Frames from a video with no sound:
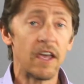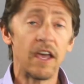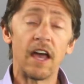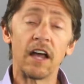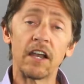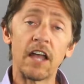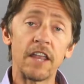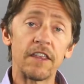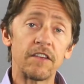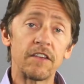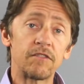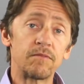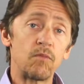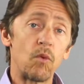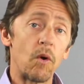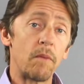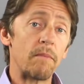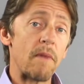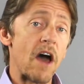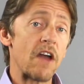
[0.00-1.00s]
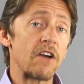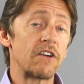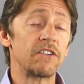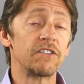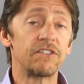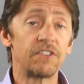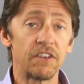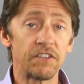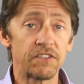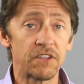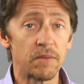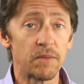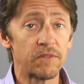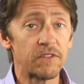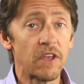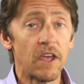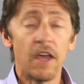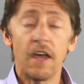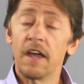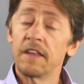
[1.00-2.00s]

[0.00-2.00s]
a lot of these more modern systems.